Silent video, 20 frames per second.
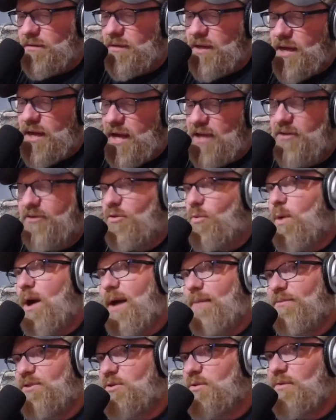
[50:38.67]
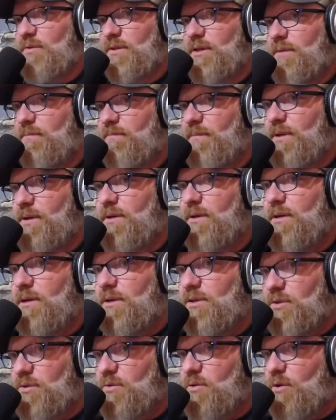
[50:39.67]
Yeah, I don't know why I'm doing the
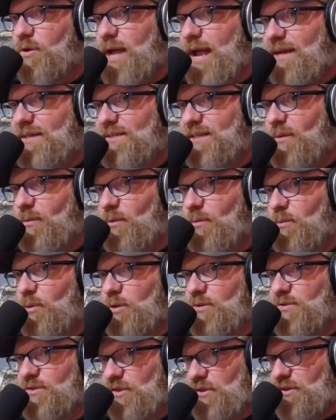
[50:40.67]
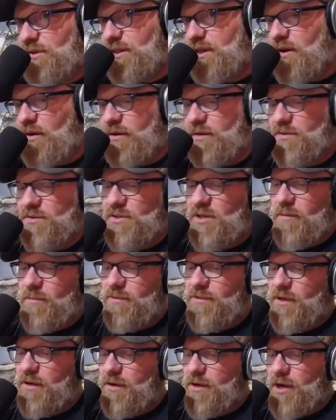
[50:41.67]
New York accent when we're in Searcy, Arkansas, but
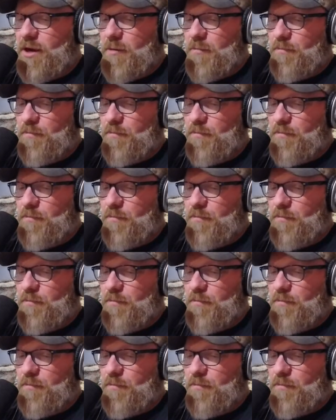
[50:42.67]
there you go.